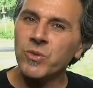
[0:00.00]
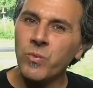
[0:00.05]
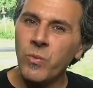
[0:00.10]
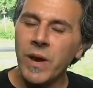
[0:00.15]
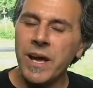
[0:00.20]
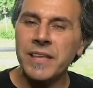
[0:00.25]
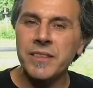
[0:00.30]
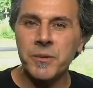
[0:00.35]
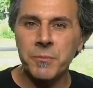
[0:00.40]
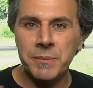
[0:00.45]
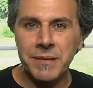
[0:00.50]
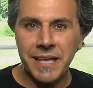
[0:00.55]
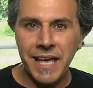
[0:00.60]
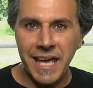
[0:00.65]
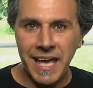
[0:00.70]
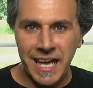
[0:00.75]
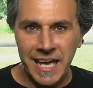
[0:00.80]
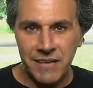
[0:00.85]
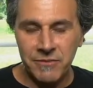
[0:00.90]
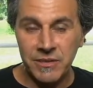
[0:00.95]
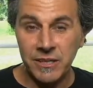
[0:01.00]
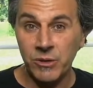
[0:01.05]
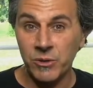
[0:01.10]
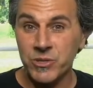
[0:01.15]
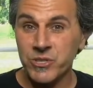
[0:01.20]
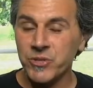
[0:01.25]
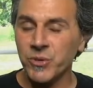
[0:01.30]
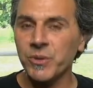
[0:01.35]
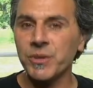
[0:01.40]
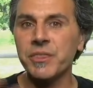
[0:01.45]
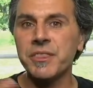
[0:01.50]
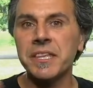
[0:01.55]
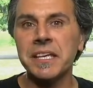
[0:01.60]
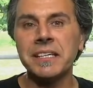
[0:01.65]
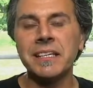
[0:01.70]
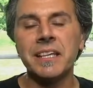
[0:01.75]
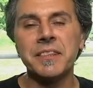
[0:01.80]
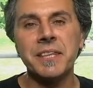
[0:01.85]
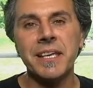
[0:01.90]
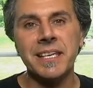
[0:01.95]
way they're behaving or a certain thing
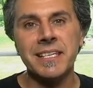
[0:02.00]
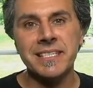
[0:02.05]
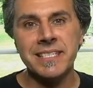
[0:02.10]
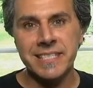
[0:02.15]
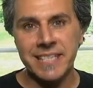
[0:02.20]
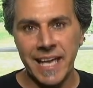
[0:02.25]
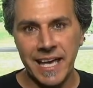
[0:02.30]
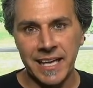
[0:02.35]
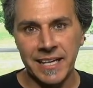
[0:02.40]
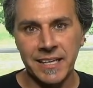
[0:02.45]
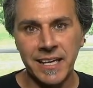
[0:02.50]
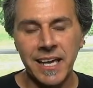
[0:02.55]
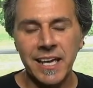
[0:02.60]
that they said.